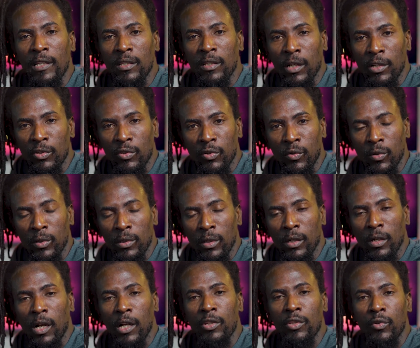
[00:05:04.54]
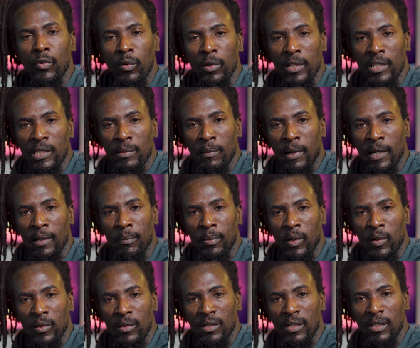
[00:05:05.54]
control to control the smart plug.
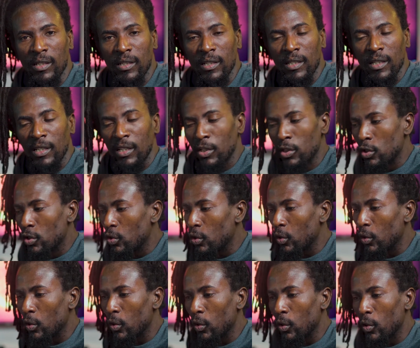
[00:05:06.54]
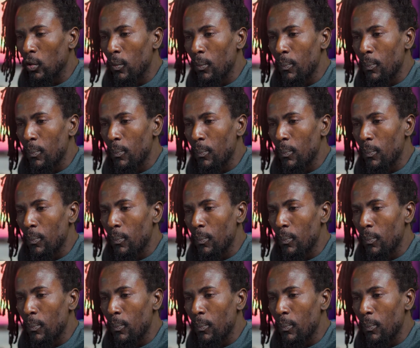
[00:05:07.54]
So